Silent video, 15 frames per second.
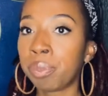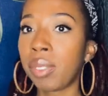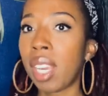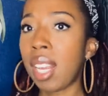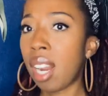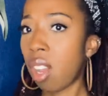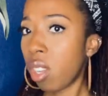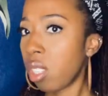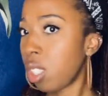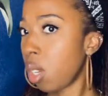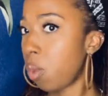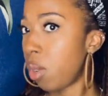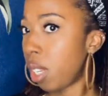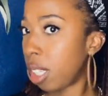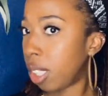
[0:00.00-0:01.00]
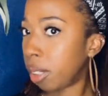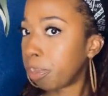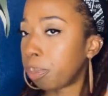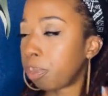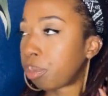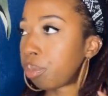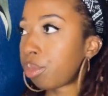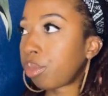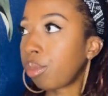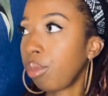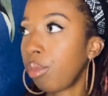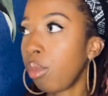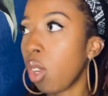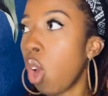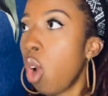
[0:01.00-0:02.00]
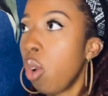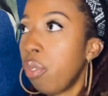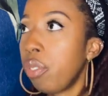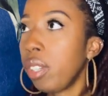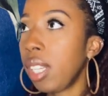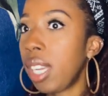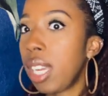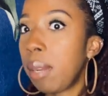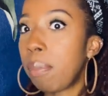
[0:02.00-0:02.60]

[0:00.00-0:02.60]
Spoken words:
And I also want to hopefully